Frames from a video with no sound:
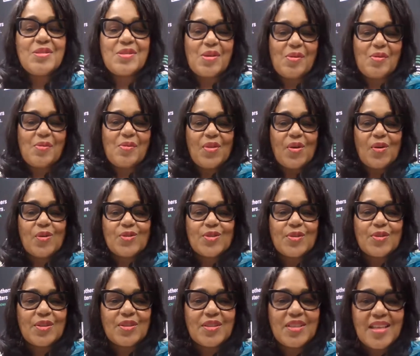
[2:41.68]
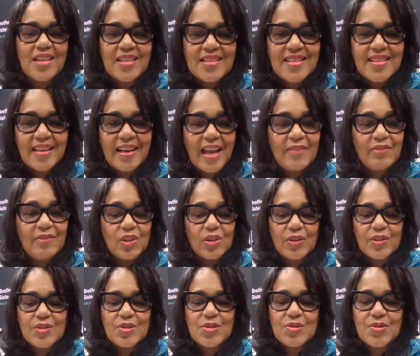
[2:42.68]
So those are the things that I've
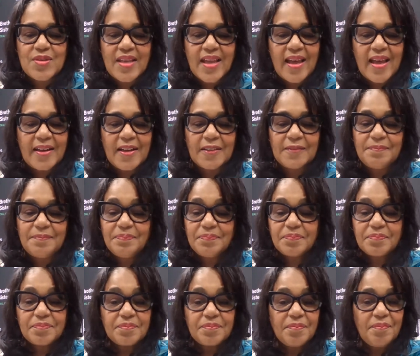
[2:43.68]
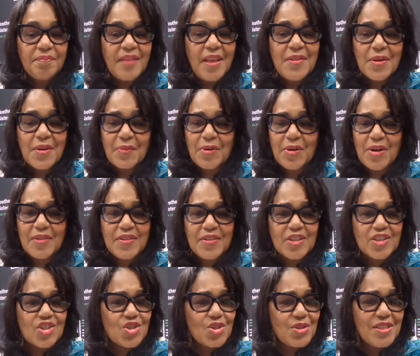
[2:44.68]
learned, Susanna, that we're on
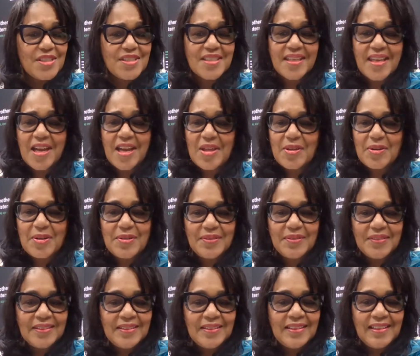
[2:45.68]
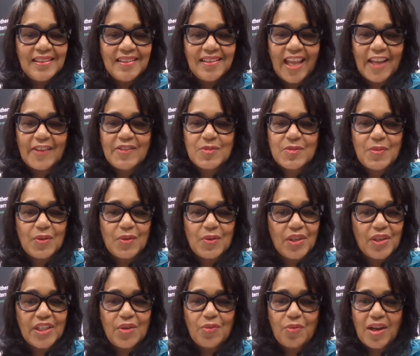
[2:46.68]
this journey together. Life's been
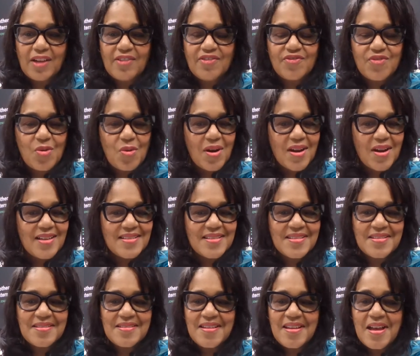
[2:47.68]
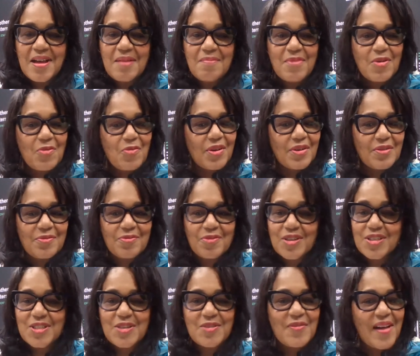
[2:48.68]
really rough for us but we're,
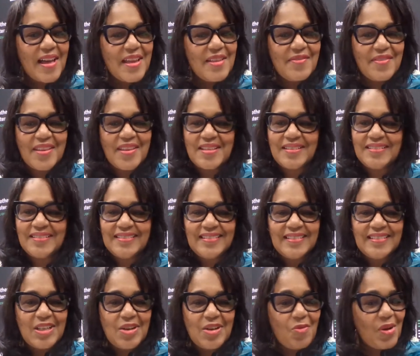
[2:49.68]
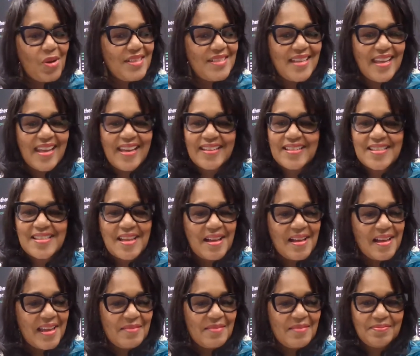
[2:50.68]
we're surviving one day at a
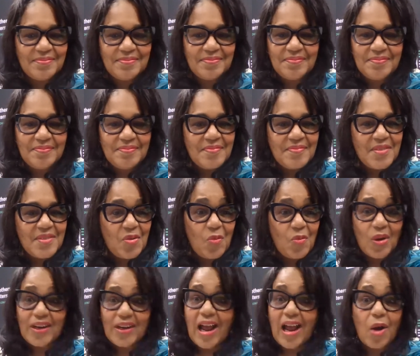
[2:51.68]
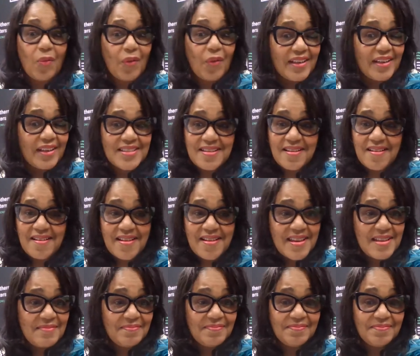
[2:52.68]
time, one hour at a
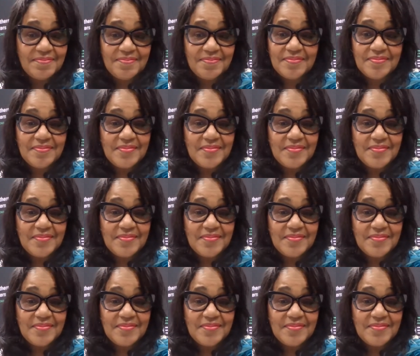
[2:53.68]
time,